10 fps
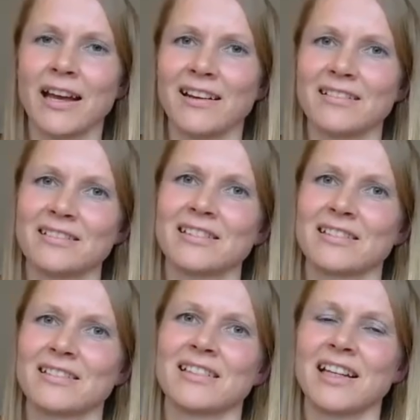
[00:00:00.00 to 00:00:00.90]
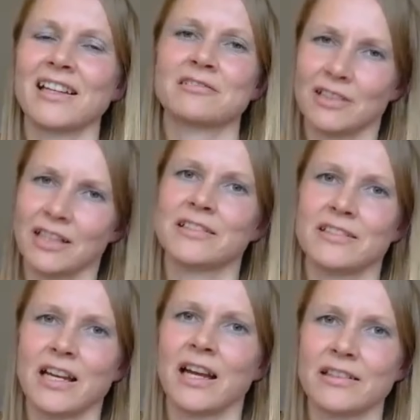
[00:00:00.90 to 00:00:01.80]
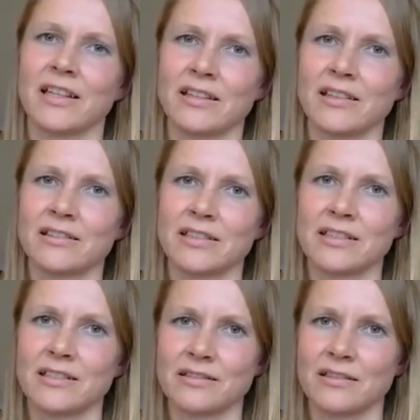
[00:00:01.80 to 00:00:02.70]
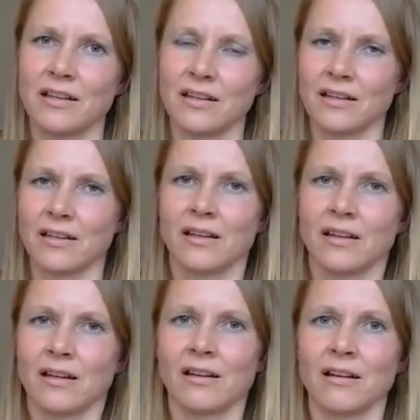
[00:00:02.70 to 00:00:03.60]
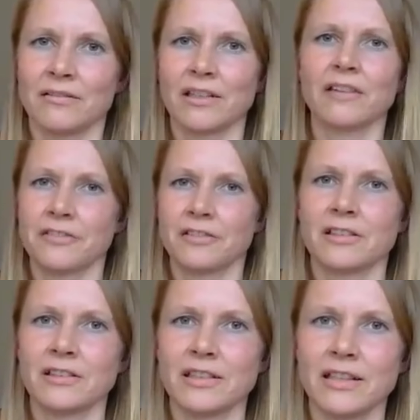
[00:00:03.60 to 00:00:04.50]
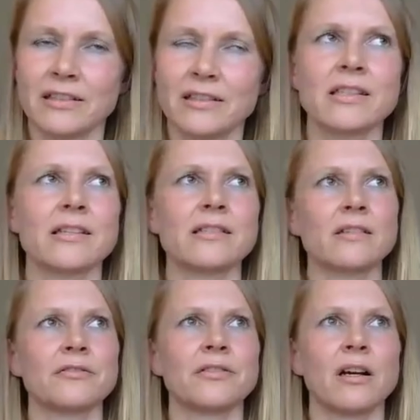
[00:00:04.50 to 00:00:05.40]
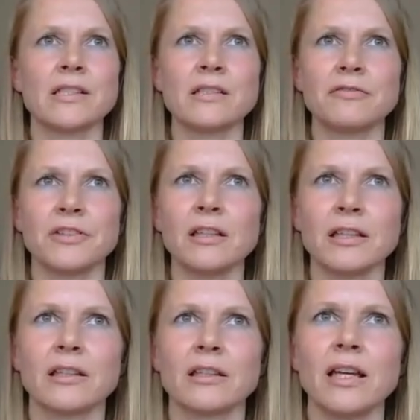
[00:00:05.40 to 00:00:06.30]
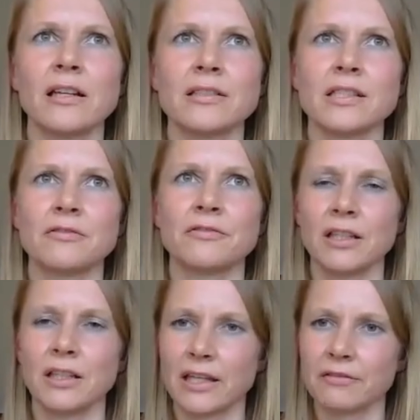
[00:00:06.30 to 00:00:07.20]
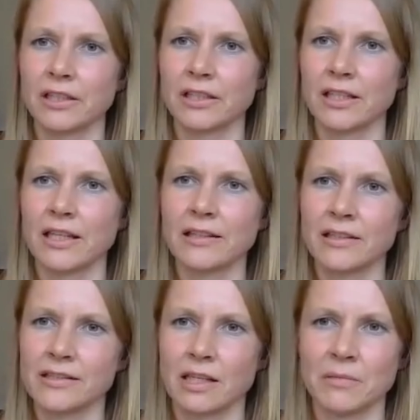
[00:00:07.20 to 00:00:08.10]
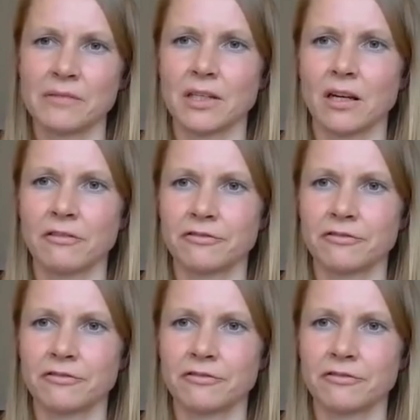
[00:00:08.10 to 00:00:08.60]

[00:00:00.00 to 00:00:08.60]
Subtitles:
Yeah, I can relate to that. Yeah, there is definitely that sense of just feeling, yeah, just feeling everything. That can sometimes